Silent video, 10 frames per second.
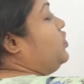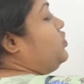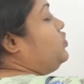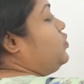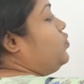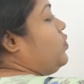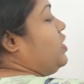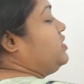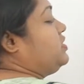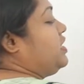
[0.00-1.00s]
2
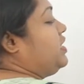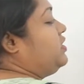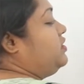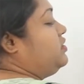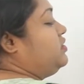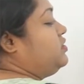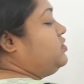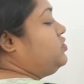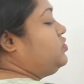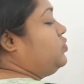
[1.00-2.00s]
ones are
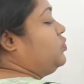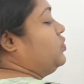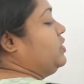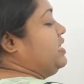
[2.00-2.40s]
2.